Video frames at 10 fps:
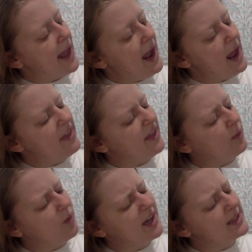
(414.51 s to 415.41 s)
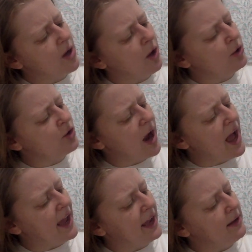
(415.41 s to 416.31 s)
And then when it's all
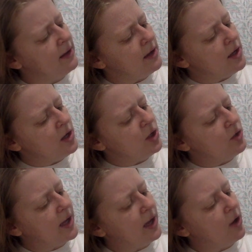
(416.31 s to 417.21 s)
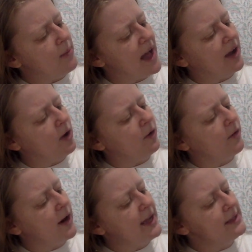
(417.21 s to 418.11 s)
dry, you can go back
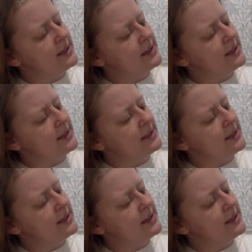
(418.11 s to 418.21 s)
over it.